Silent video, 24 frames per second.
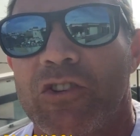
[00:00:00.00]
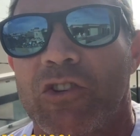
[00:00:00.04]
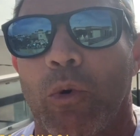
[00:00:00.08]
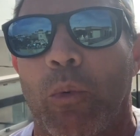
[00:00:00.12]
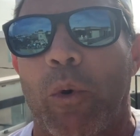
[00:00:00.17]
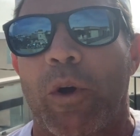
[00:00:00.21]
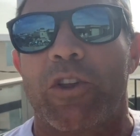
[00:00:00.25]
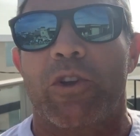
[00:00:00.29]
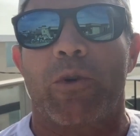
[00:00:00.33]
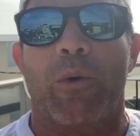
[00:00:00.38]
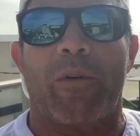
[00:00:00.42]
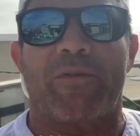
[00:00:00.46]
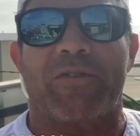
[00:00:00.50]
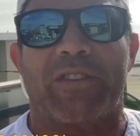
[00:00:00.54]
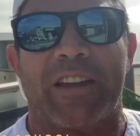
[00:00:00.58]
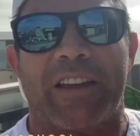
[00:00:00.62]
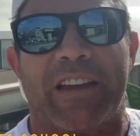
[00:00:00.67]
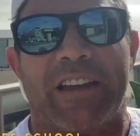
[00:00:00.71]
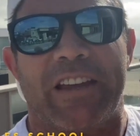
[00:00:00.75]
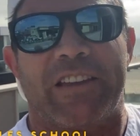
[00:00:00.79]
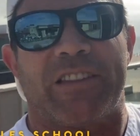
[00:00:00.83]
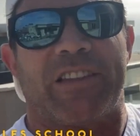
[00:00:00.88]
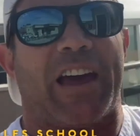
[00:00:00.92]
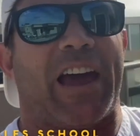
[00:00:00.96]
to when you have
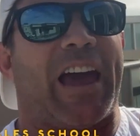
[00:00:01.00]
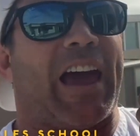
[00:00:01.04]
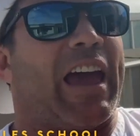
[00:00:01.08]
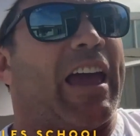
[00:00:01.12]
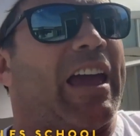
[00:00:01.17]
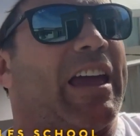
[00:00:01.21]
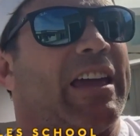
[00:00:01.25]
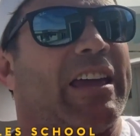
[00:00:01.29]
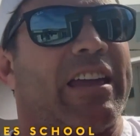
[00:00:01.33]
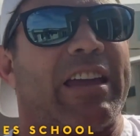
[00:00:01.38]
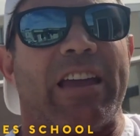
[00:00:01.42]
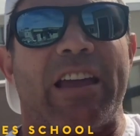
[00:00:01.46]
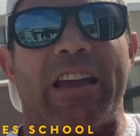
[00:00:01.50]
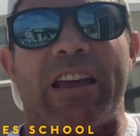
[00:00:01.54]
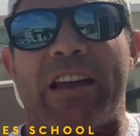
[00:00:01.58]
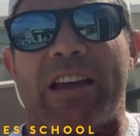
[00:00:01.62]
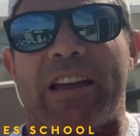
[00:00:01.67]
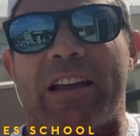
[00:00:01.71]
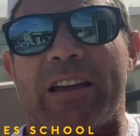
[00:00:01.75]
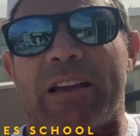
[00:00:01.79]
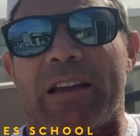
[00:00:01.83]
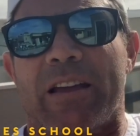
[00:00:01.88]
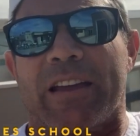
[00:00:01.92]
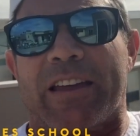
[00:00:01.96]
to either A,
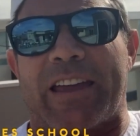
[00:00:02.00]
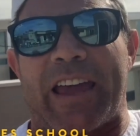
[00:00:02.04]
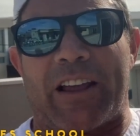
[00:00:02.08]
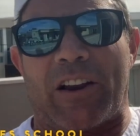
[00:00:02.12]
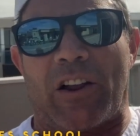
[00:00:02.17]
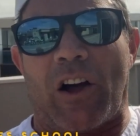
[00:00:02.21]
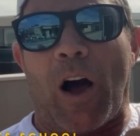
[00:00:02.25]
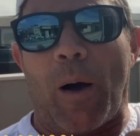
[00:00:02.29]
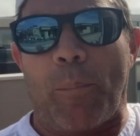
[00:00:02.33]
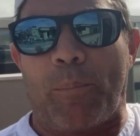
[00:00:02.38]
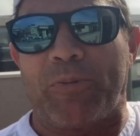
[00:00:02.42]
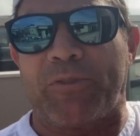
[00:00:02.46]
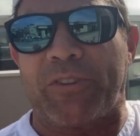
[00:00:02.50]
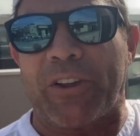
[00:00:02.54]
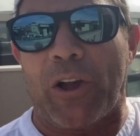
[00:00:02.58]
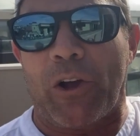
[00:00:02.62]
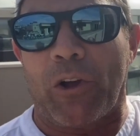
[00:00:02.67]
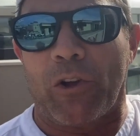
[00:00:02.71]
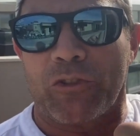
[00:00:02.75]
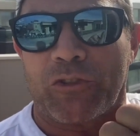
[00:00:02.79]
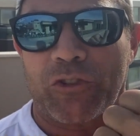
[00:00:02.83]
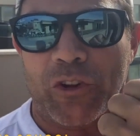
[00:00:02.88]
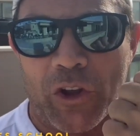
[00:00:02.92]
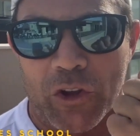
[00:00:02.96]
get
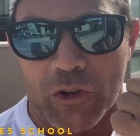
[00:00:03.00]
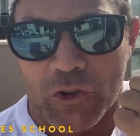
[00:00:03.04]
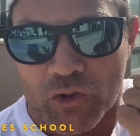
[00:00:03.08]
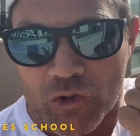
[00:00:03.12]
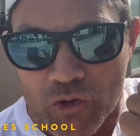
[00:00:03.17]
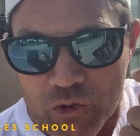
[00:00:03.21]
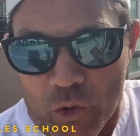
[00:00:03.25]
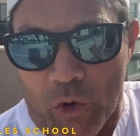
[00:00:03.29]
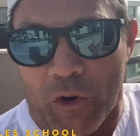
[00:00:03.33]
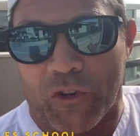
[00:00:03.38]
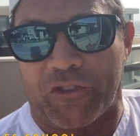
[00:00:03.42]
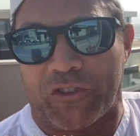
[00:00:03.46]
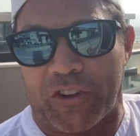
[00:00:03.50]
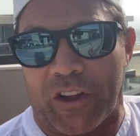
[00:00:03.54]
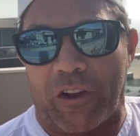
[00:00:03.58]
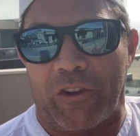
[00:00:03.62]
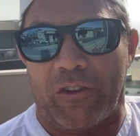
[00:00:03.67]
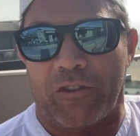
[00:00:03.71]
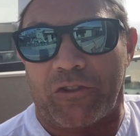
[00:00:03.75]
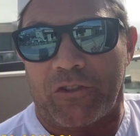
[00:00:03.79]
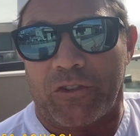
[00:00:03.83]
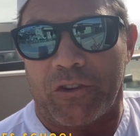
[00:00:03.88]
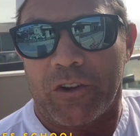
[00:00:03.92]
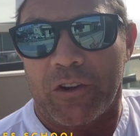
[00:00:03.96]
upsells and
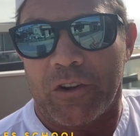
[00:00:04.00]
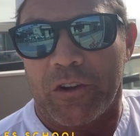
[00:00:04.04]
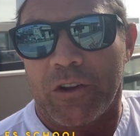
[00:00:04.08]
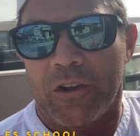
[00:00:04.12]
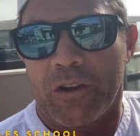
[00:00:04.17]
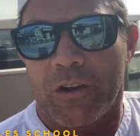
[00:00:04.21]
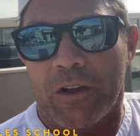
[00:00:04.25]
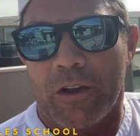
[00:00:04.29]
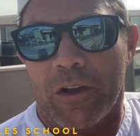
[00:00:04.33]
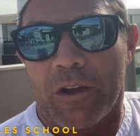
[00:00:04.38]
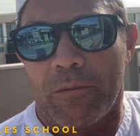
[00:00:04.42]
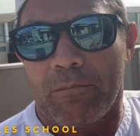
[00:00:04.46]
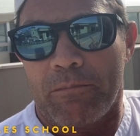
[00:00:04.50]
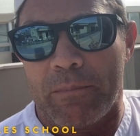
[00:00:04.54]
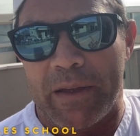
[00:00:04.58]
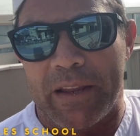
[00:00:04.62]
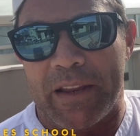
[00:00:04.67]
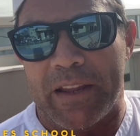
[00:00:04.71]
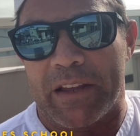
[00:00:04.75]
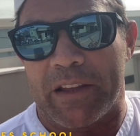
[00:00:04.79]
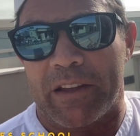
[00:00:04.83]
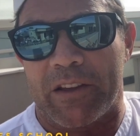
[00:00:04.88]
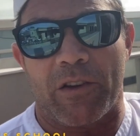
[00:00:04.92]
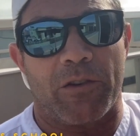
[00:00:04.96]
cross-sells,
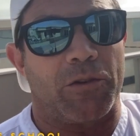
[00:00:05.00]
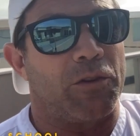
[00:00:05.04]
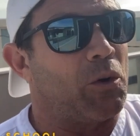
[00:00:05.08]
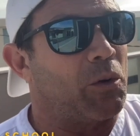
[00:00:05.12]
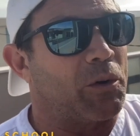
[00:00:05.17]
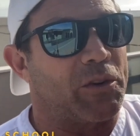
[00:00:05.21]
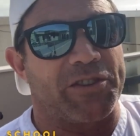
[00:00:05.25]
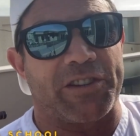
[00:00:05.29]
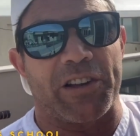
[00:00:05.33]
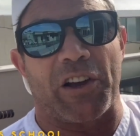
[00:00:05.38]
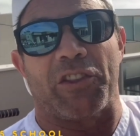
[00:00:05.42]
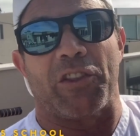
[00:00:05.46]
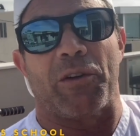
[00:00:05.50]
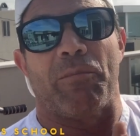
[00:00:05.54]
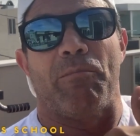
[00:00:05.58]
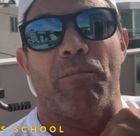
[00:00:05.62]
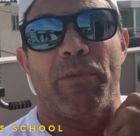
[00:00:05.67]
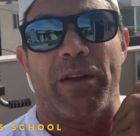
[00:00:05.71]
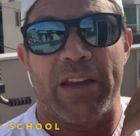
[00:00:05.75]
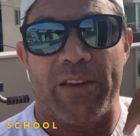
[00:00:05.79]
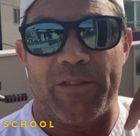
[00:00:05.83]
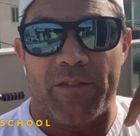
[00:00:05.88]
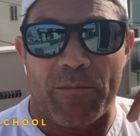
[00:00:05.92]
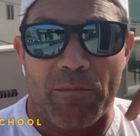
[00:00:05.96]
meaning, you know, sell
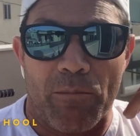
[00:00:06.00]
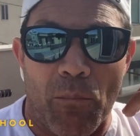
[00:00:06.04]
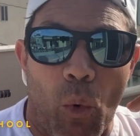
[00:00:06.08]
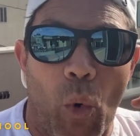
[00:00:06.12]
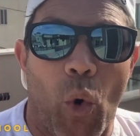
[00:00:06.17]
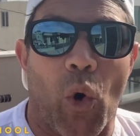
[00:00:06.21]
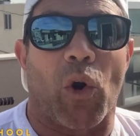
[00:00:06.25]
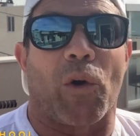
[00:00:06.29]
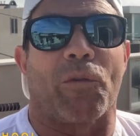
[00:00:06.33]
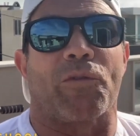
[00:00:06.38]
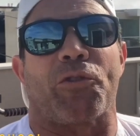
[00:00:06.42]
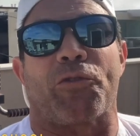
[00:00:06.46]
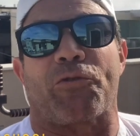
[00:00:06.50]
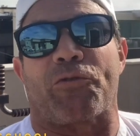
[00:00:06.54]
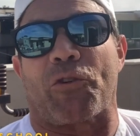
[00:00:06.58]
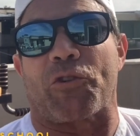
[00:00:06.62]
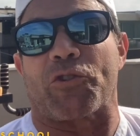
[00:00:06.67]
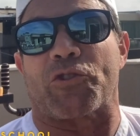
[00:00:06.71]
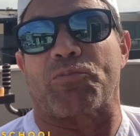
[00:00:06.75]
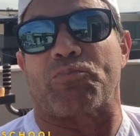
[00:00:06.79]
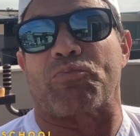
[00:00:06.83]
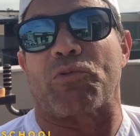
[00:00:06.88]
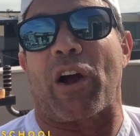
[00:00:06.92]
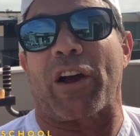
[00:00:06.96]
them even more of the
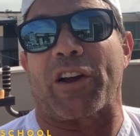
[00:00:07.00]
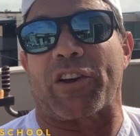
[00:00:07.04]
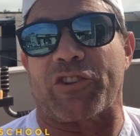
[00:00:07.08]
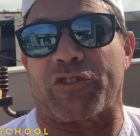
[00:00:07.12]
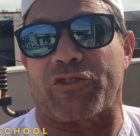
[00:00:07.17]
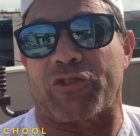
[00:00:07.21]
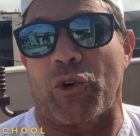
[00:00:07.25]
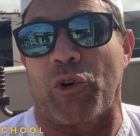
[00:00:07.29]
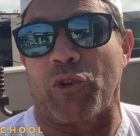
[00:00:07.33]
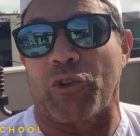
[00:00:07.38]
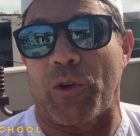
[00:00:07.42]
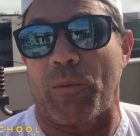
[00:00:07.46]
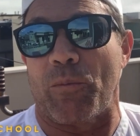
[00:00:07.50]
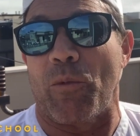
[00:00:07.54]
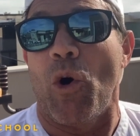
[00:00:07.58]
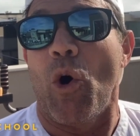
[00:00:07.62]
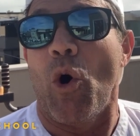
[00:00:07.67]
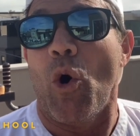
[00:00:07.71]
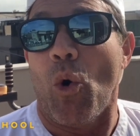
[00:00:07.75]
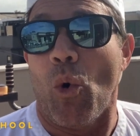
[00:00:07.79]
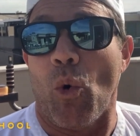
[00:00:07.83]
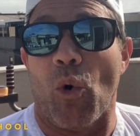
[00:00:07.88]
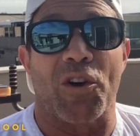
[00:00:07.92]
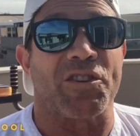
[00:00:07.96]
first product you sold them,
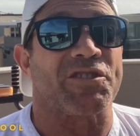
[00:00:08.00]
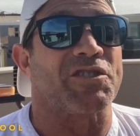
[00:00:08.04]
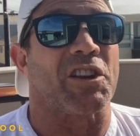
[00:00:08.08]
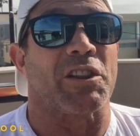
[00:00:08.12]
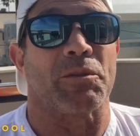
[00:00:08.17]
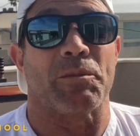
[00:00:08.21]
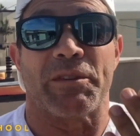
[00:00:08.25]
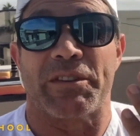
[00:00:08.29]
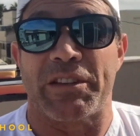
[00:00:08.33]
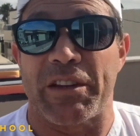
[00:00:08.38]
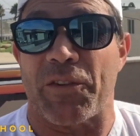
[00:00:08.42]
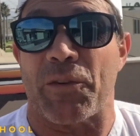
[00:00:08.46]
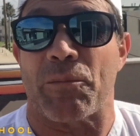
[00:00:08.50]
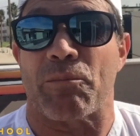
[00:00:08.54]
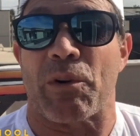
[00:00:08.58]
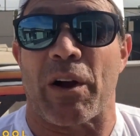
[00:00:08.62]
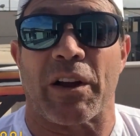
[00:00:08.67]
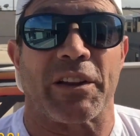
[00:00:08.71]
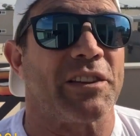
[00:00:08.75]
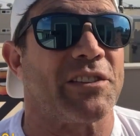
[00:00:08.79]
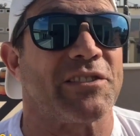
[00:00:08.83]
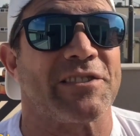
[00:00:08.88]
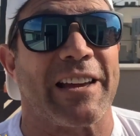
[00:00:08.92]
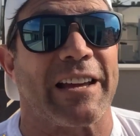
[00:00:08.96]
or sell them a different
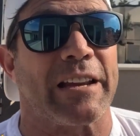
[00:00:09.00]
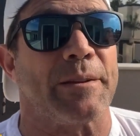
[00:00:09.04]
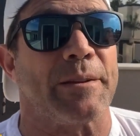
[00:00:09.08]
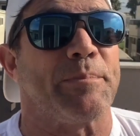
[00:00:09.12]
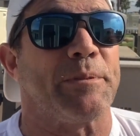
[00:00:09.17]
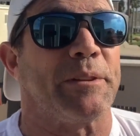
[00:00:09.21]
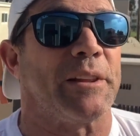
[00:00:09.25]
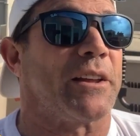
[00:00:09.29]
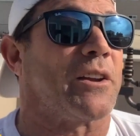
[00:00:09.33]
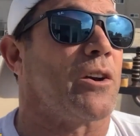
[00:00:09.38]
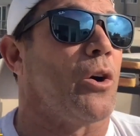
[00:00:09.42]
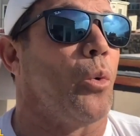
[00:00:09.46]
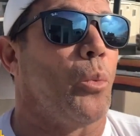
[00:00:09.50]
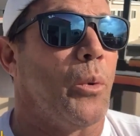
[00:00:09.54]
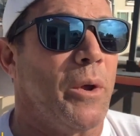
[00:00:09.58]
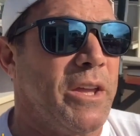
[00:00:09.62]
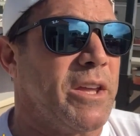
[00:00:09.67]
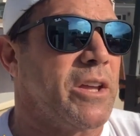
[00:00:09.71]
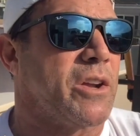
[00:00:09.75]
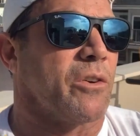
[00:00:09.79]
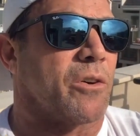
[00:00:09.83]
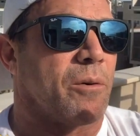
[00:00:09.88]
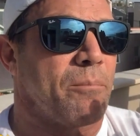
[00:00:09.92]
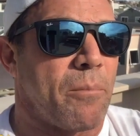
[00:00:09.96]
product. It's got to be like a
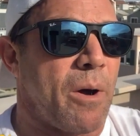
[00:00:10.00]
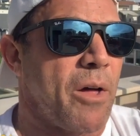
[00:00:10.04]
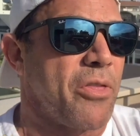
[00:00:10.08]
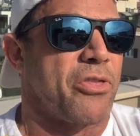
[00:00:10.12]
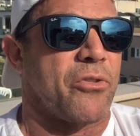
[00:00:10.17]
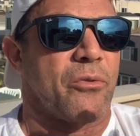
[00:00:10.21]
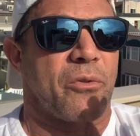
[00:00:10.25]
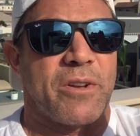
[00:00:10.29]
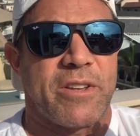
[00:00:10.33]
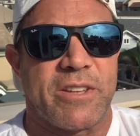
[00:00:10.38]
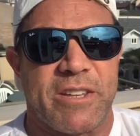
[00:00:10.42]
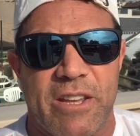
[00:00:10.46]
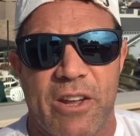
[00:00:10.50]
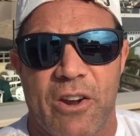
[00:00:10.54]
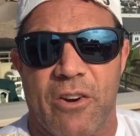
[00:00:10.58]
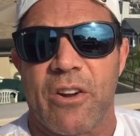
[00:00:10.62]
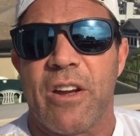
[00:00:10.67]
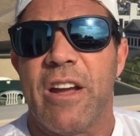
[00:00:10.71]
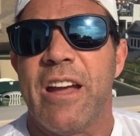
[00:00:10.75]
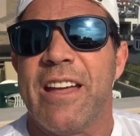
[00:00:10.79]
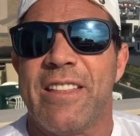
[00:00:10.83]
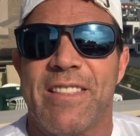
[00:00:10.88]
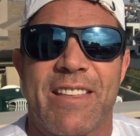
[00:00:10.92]
week or a month or a year.